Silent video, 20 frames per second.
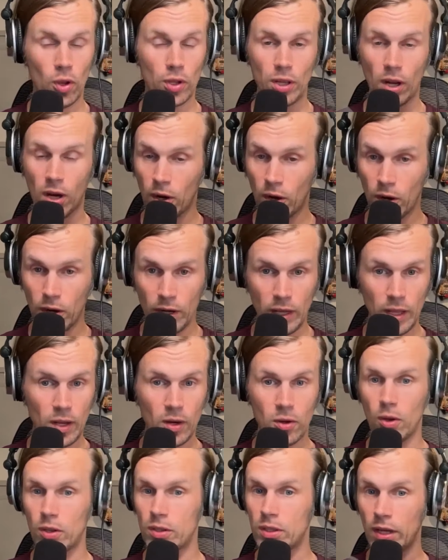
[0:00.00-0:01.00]
it R&D,
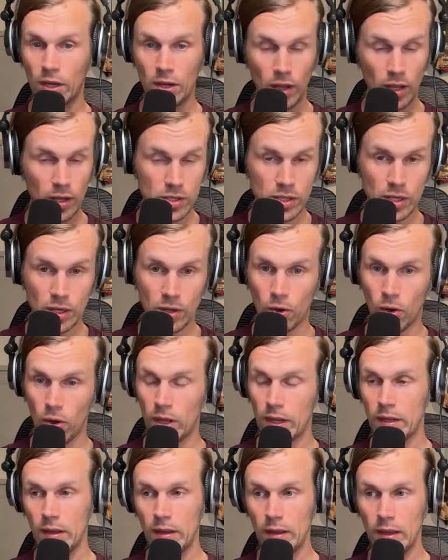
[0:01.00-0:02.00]
call it technology, call
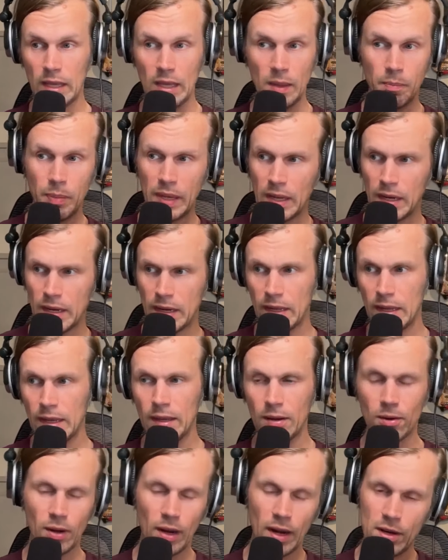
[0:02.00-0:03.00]
it EPD
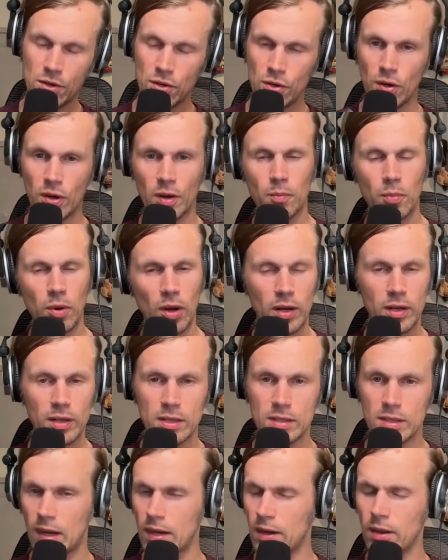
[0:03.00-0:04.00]
or engineering product
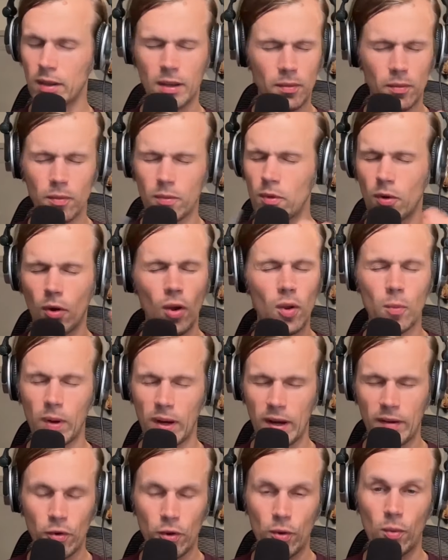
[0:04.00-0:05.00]
design, call it
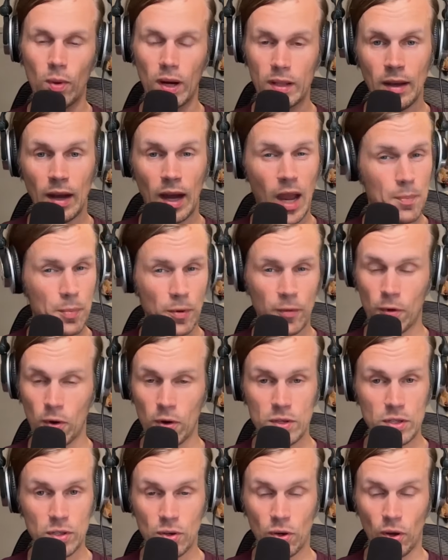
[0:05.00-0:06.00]
whatever you want. I prefer
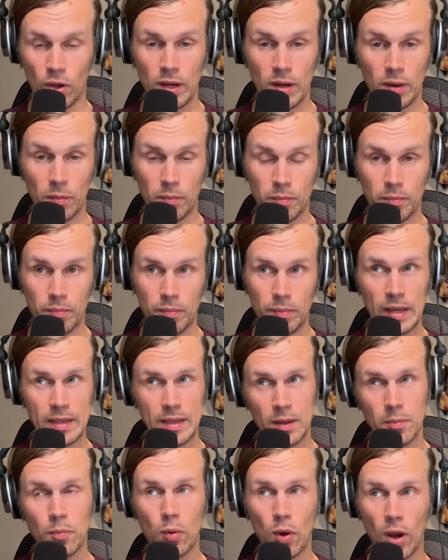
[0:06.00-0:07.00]
just calling, I
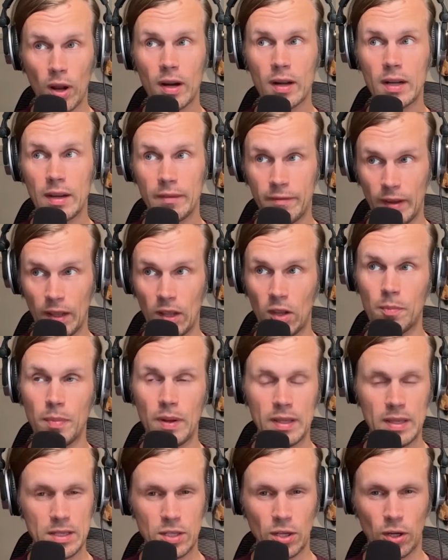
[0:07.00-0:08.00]
think product
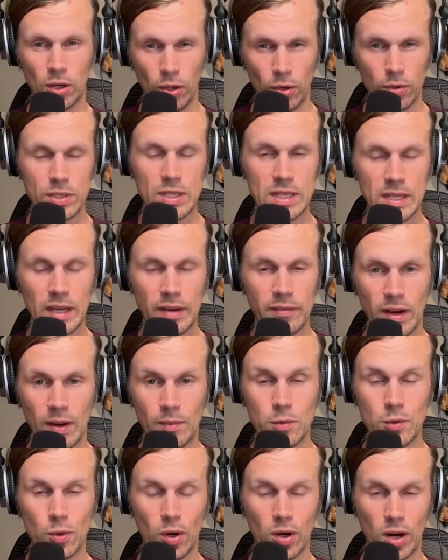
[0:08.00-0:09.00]
development is the closest I've come
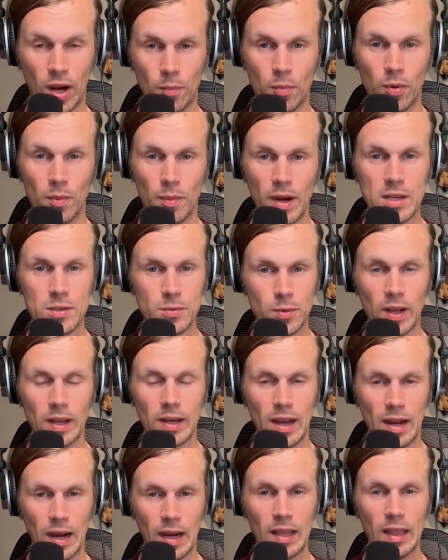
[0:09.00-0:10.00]
to a compromise where like
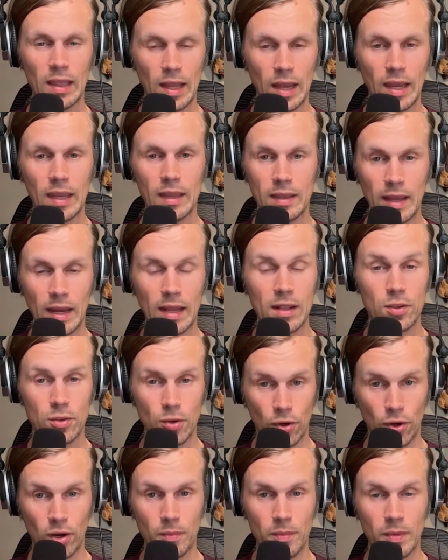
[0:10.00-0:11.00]
I like that
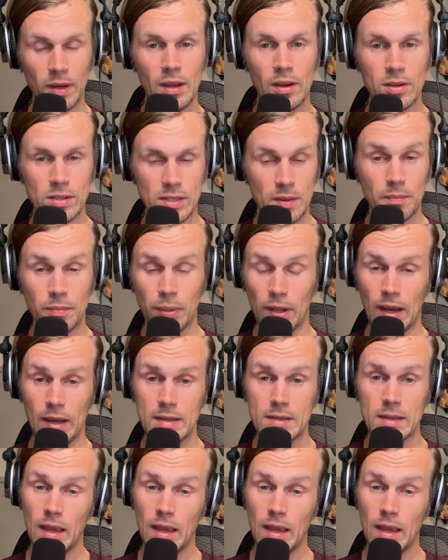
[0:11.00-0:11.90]
term, because it implies